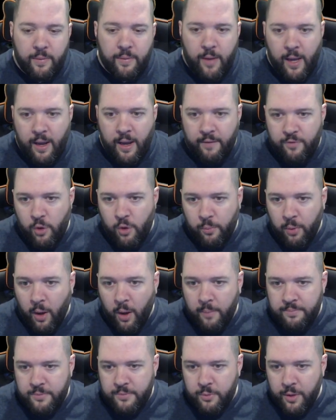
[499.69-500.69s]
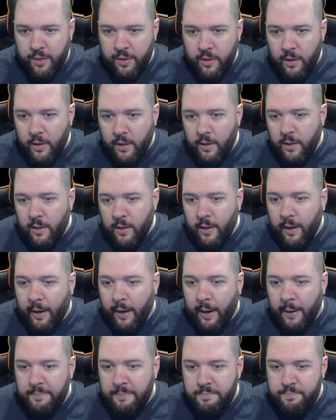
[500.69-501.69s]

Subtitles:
I have no problems with. So